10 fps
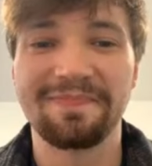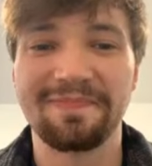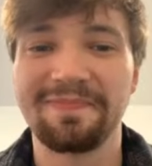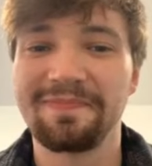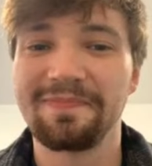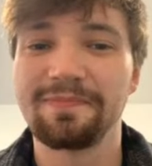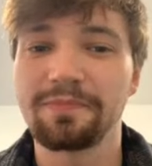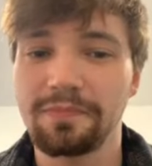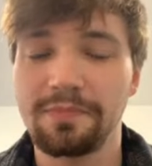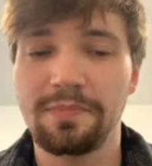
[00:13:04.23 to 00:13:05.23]

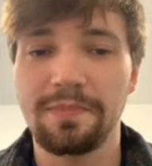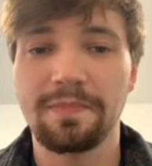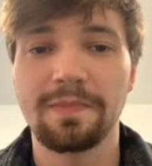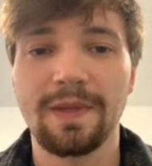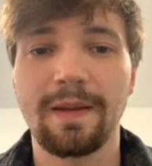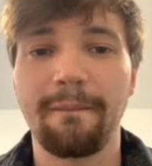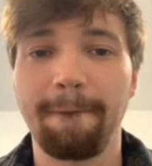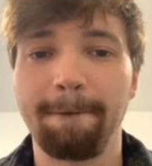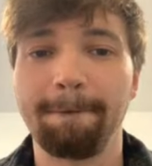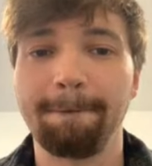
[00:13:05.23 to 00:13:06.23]

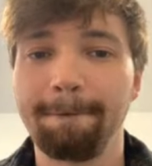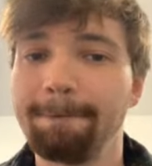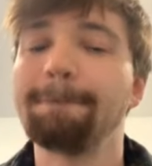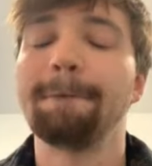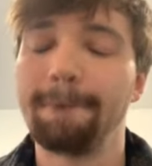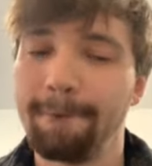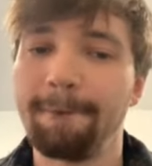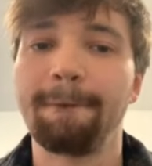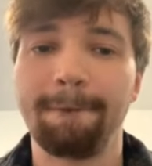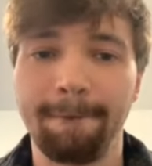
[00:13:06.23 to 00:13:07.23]

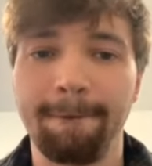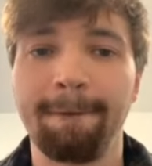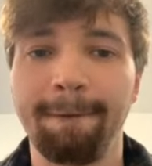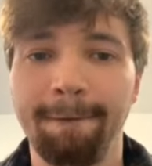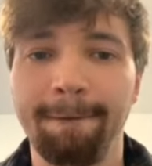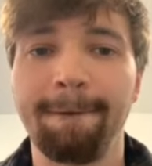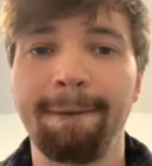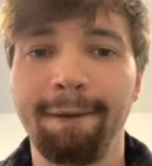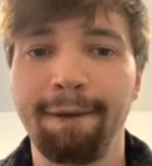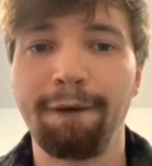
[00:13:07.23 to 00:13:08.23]

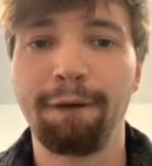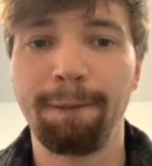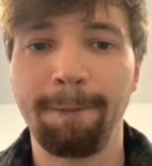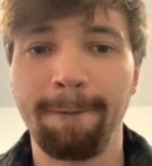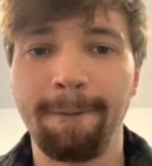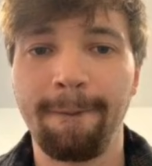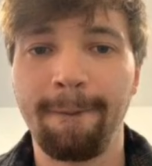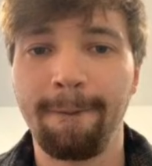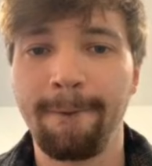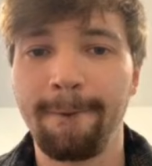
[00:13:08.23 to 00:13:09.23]

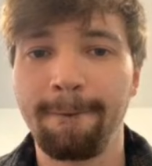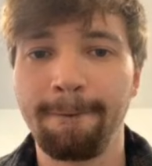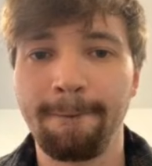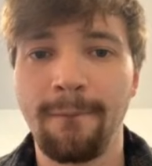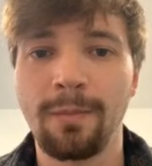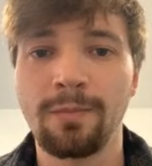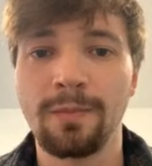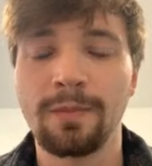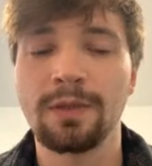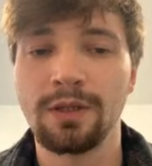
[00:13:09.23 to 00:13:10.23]

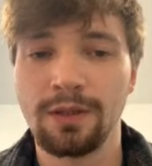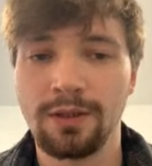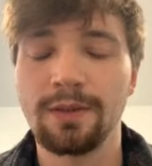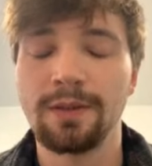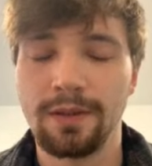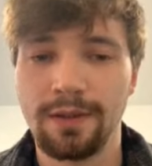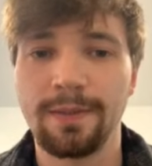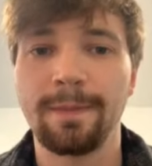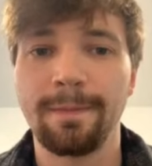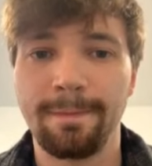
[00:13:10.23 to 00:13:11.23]

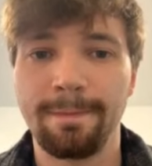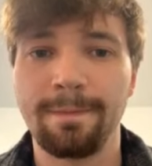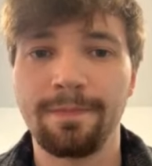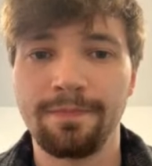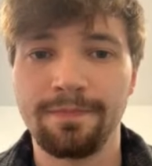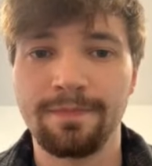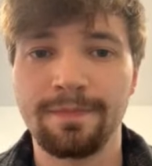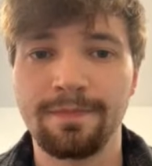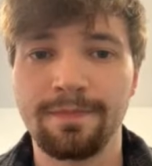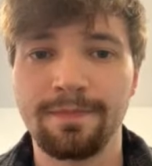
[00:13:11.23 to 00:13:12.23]
This person isn't speaking.